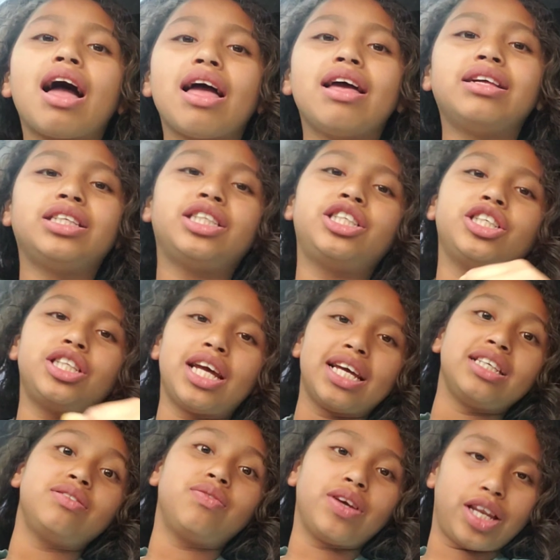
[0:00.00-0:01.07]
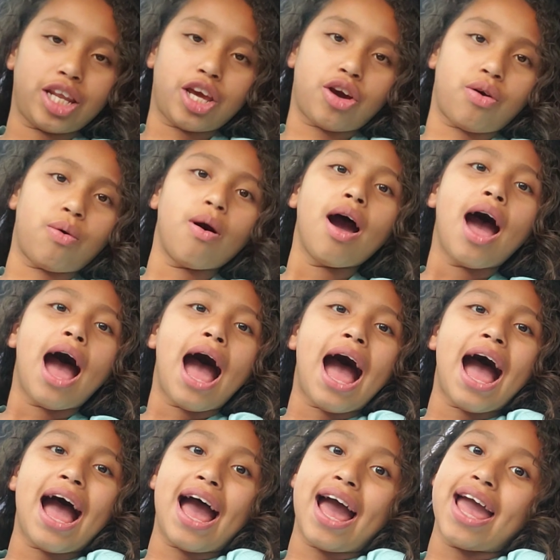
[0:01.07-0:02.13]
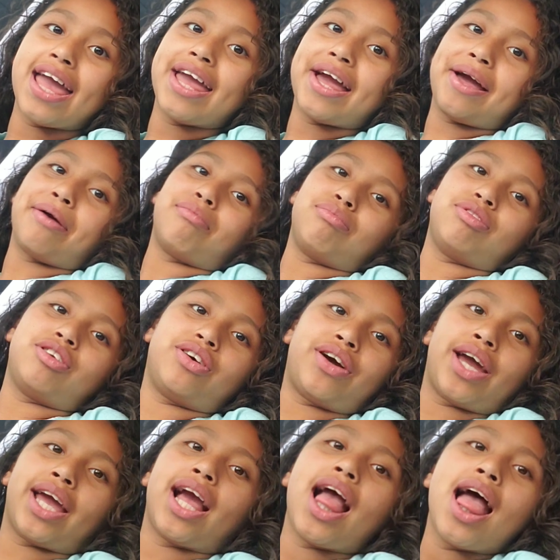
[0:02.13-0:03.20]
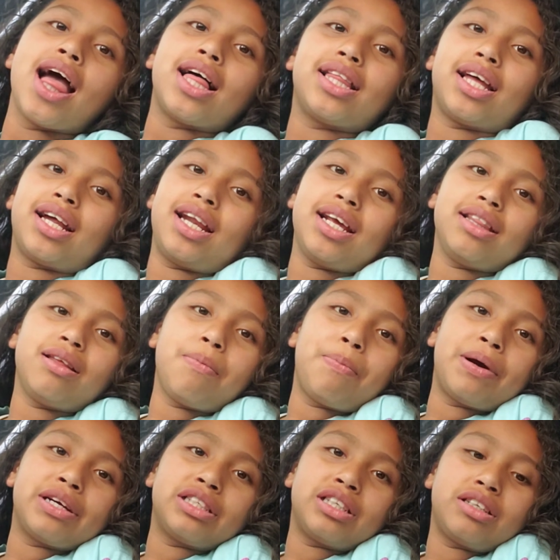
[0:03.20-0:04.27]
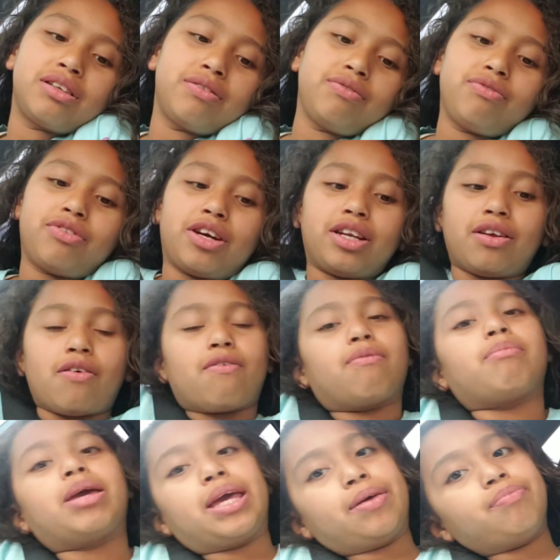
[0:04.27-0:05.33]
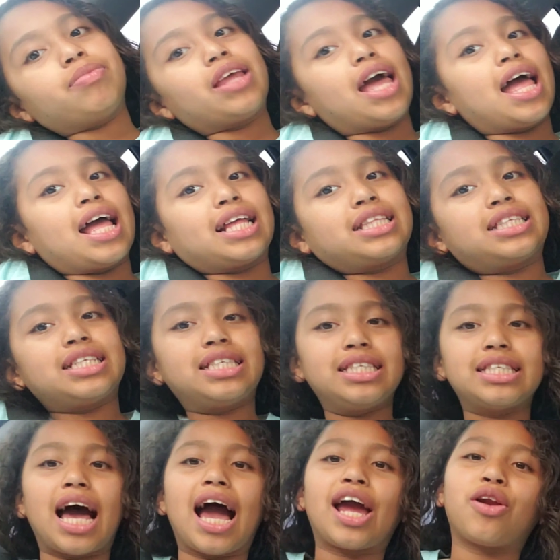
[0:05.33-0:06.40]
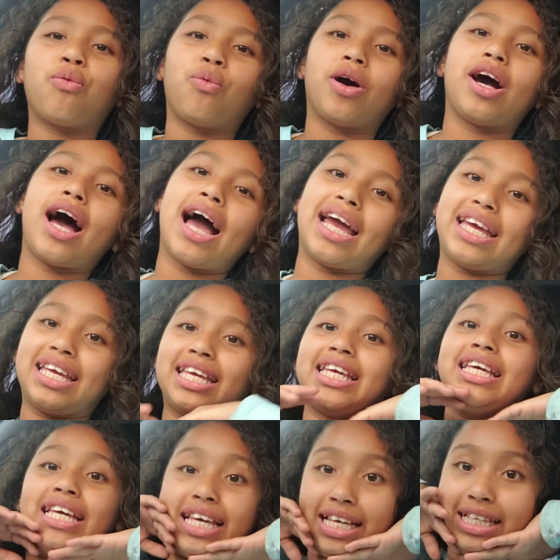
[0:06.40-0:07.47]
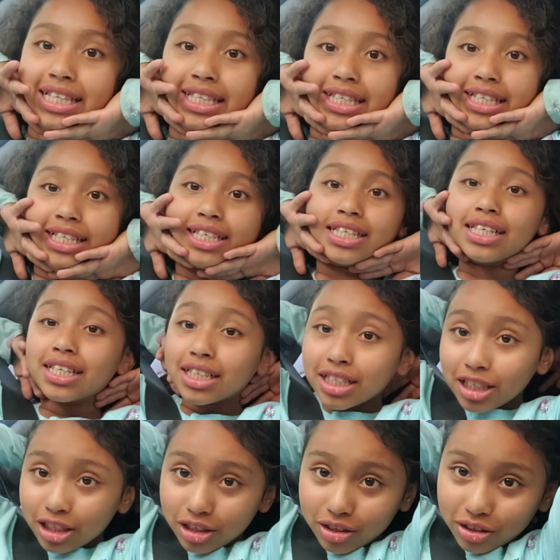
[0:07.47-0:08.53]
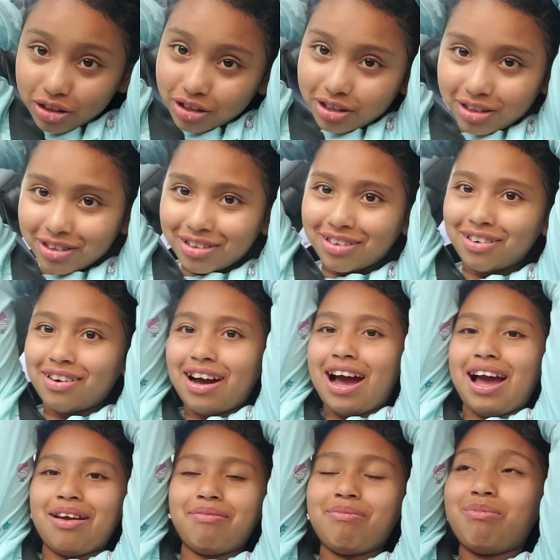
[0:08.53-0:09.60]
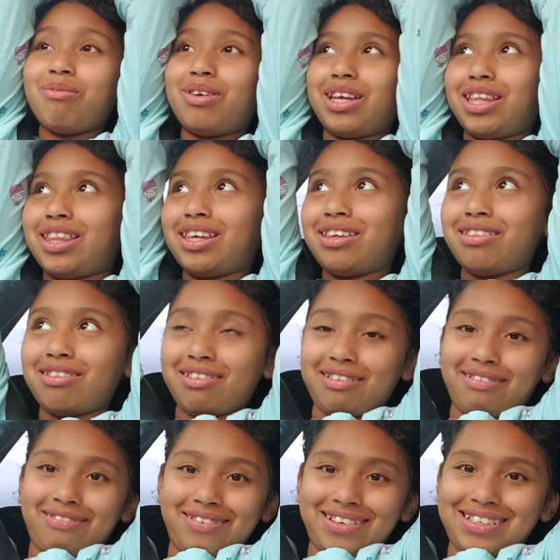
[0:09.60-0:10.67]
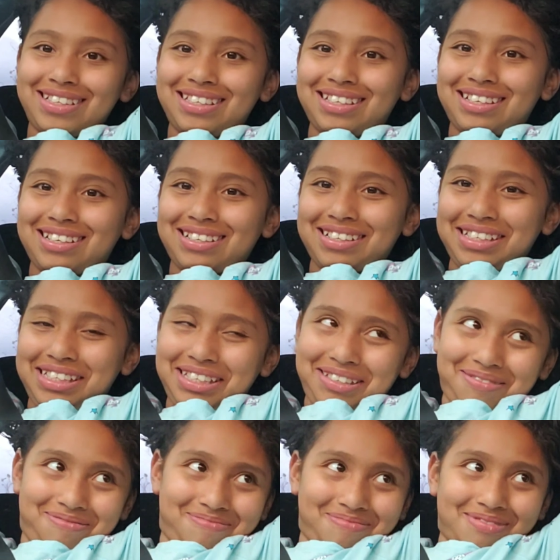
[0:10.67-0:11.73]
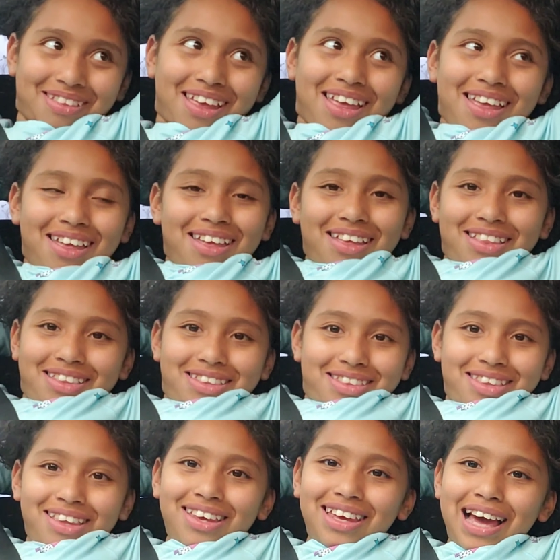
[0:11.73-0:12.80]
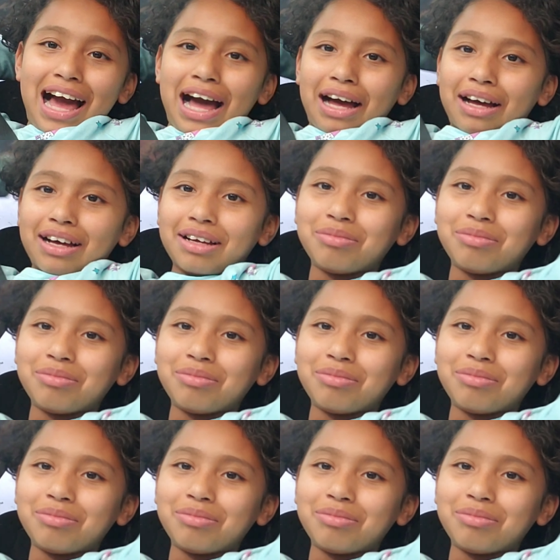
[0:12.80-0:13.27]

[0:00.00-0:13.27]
in today's video, I am doing letting the person in front of me decide what I eat. So I'm really nervous because, yeah,